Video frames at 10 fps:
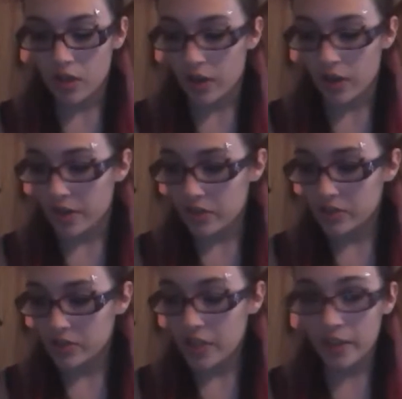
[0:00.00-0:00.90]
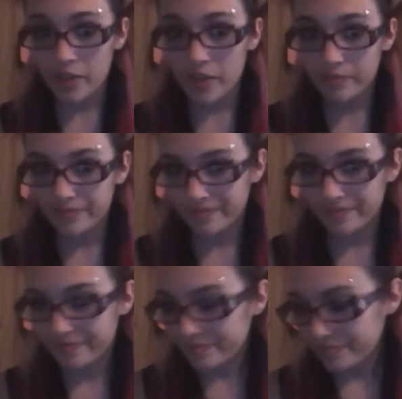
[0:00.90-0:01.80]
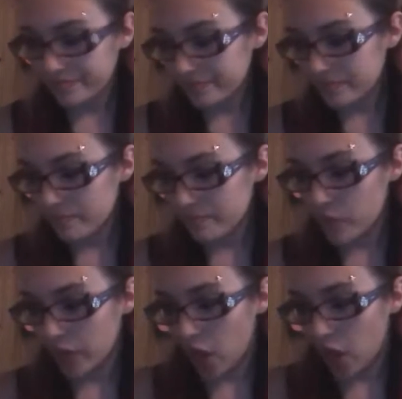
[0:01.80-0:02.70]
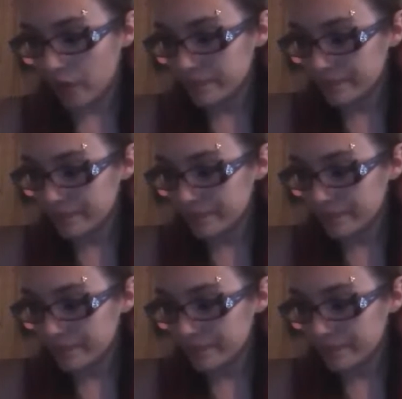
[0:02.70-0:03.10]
Alright, second, moving on,